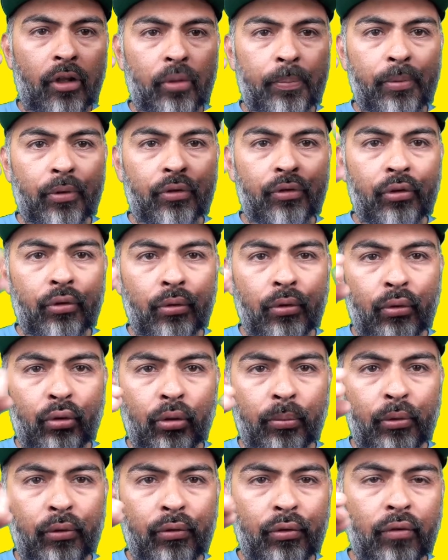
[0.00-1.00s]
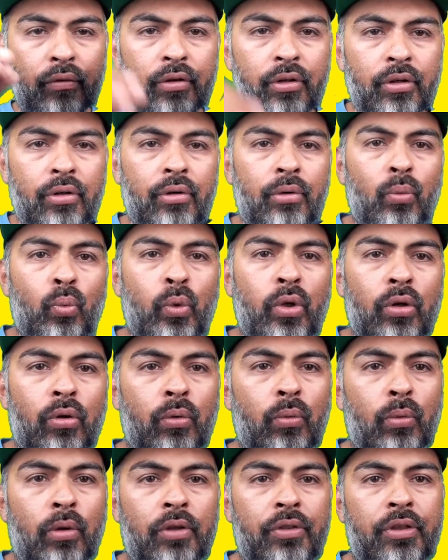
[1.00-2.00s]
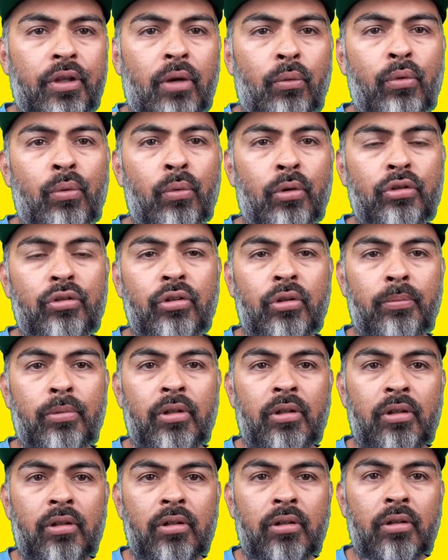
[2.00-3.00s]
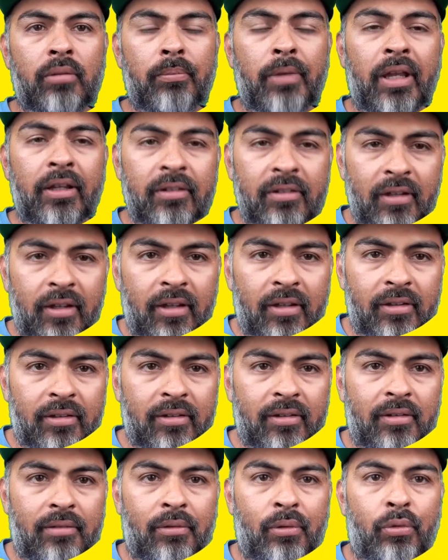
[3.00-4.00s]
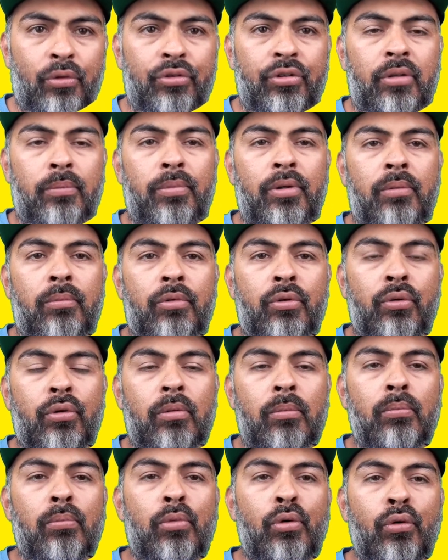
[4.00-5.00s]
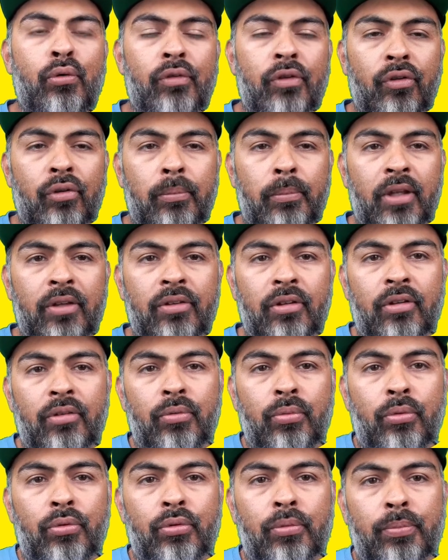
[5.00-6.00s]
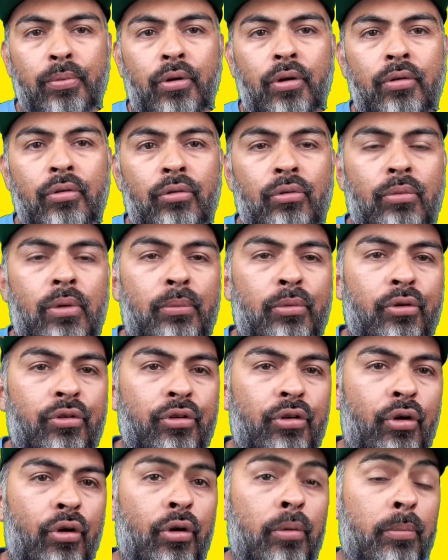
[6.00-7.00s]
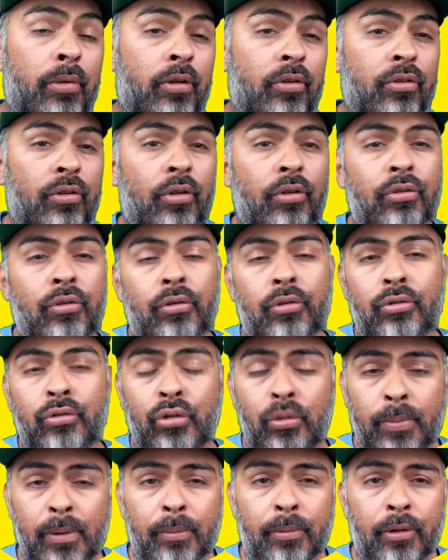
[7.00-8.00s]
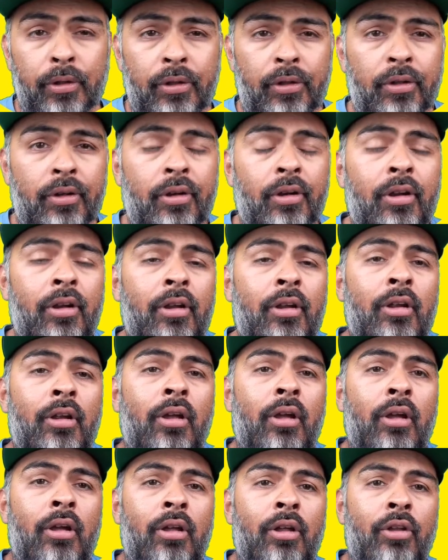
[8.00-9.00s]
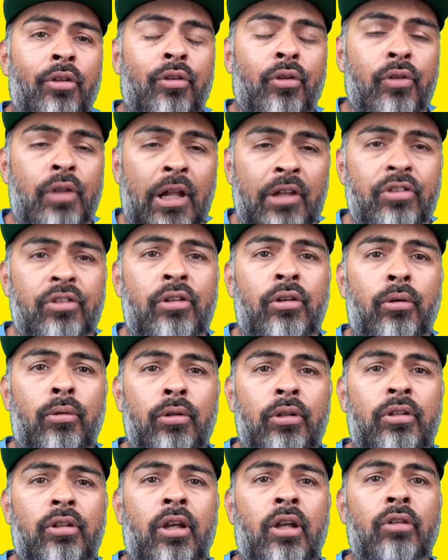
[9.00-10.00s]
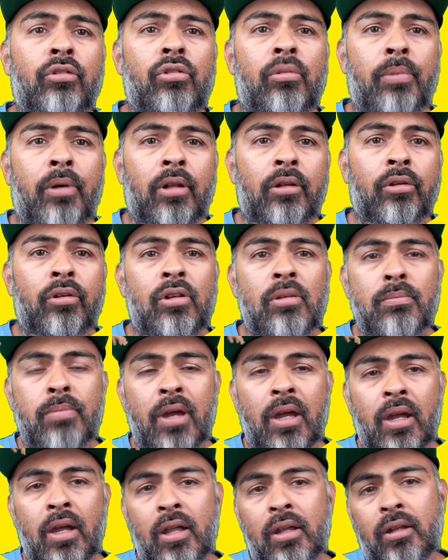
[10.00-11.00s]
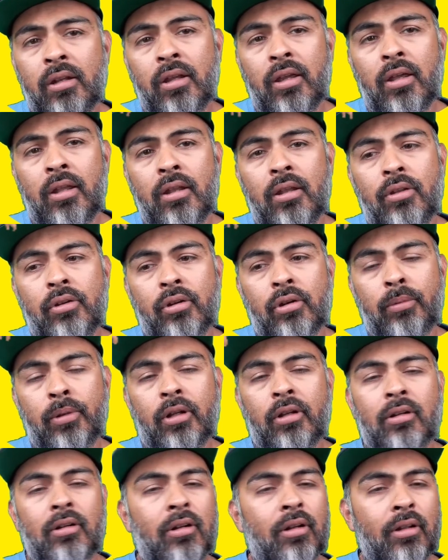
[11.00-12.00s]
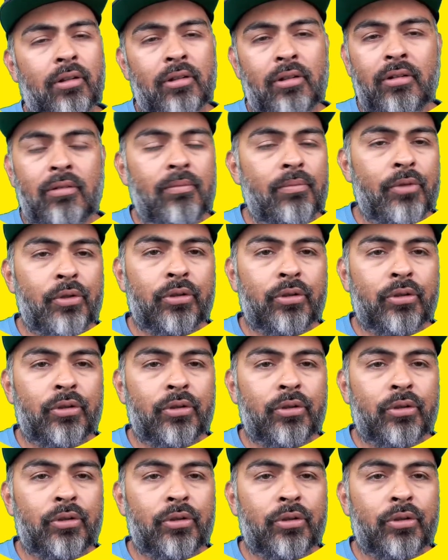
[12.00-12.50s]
person doing cool moves over here. We don't want that. We want you to make sense. We want you to be doing moves as it makes sense with your partner. Remember, it's an art, but it's also, there's two people in there. So that's the only danger about looking bad, and then they're gonna be like, oh, you're